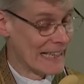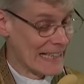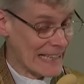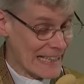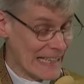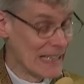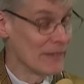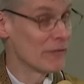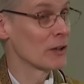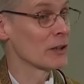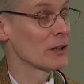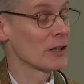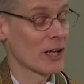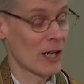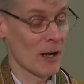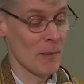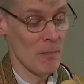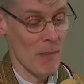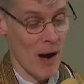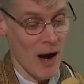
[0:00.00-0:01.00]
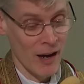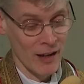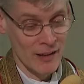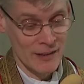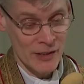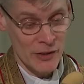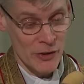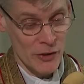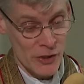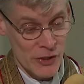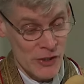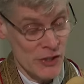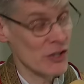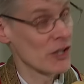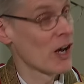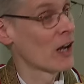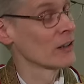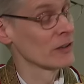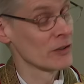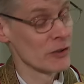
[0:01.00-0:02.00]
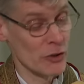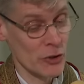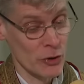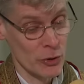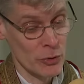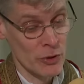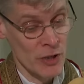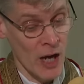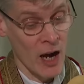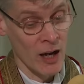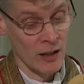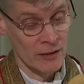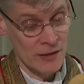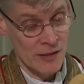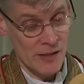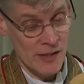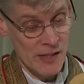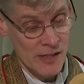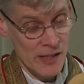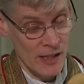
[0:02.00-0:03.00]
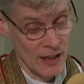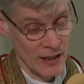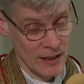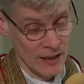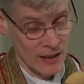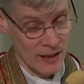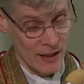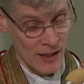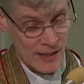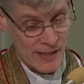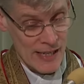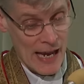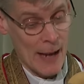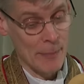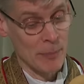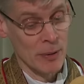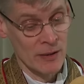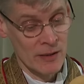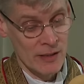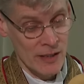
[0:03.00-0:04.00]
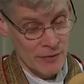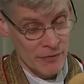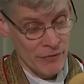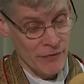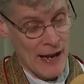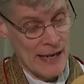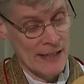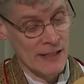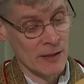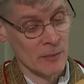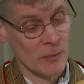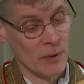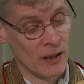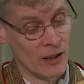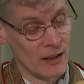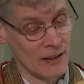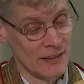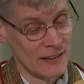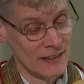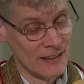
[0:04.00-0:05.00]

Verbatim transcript: even command the sun to dance, as happened at Fatima